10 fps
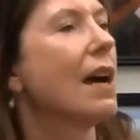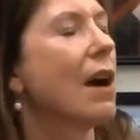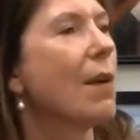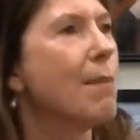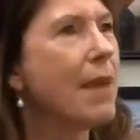
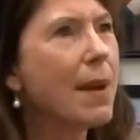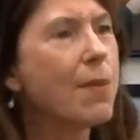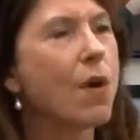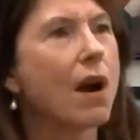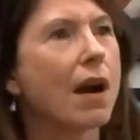a
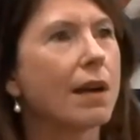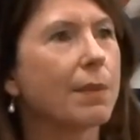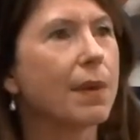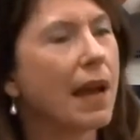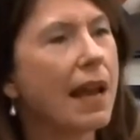memoir.
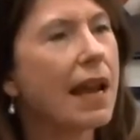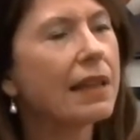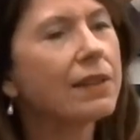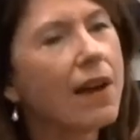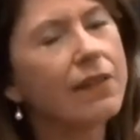And I
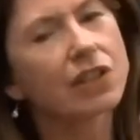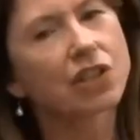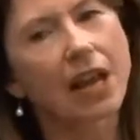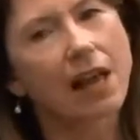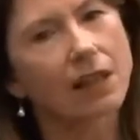love a
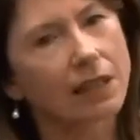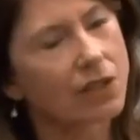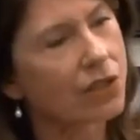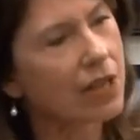challenge.